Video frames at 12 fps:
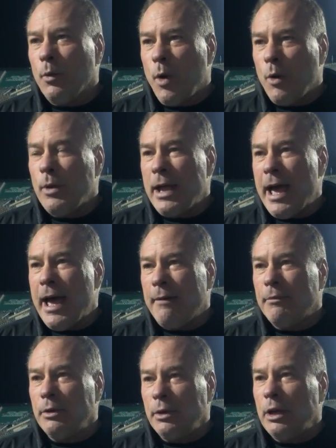what we
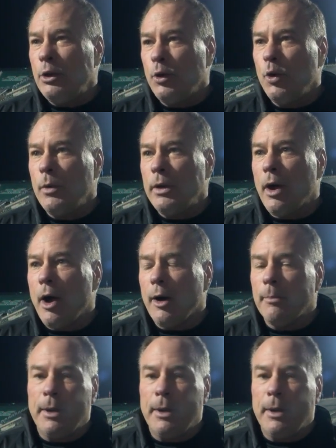have and, and who we are.